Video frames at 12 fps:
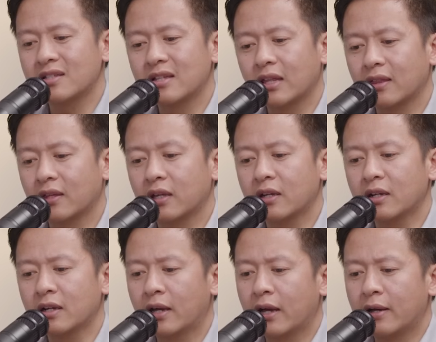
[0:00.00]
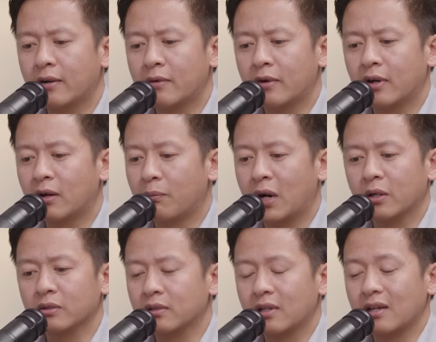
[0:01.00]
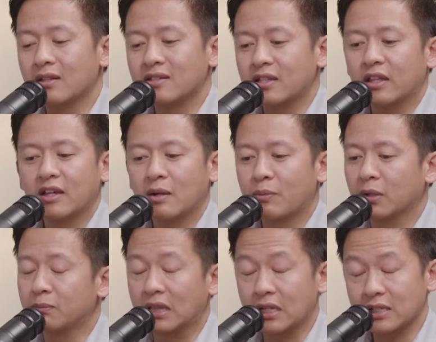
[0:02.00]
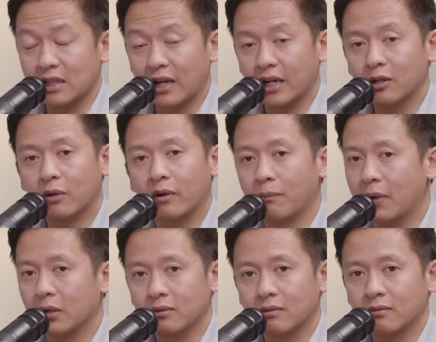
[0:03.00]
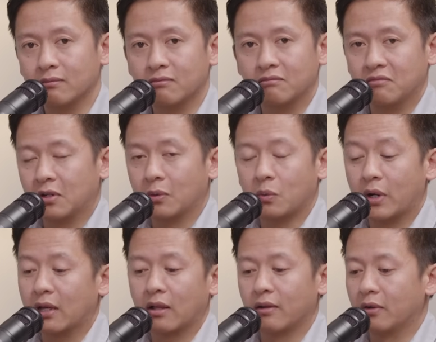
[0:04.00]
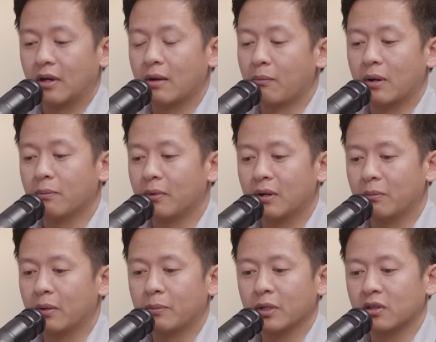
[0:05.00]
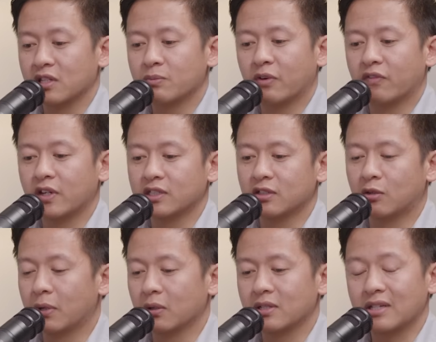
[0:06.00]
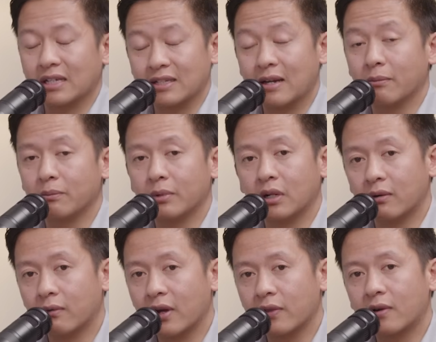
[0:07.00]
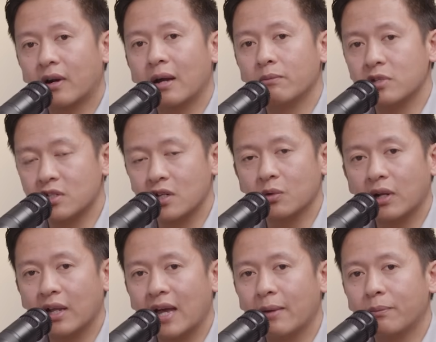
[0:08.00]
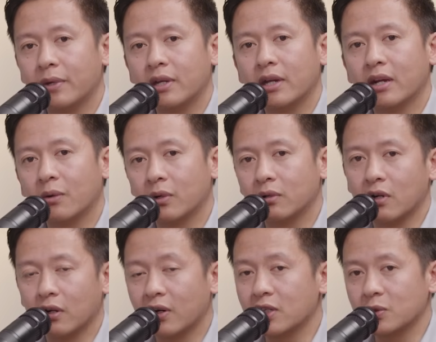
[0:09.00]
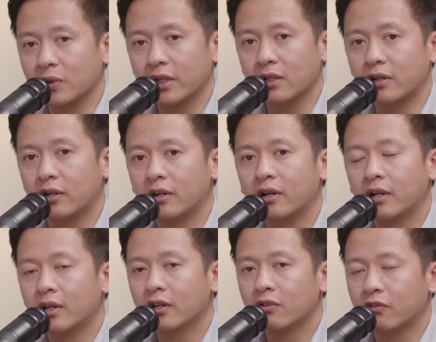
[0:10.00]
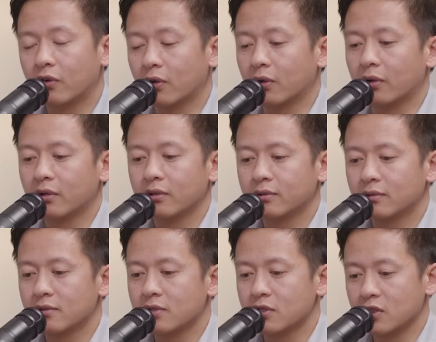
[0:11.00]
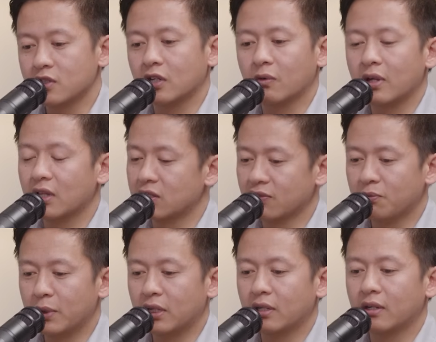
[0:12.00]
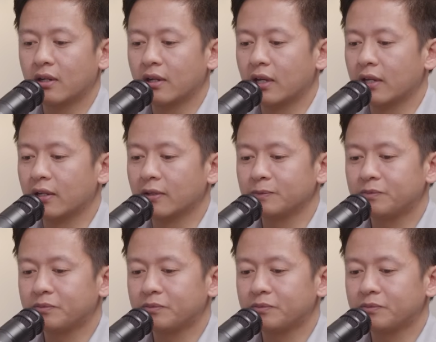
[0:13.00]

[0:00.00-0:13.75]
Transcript: nothing about my dislike or about why about this profession or about this exam, but rather I'm genuinely happy, and I want to congratulate her for such a great achievement. And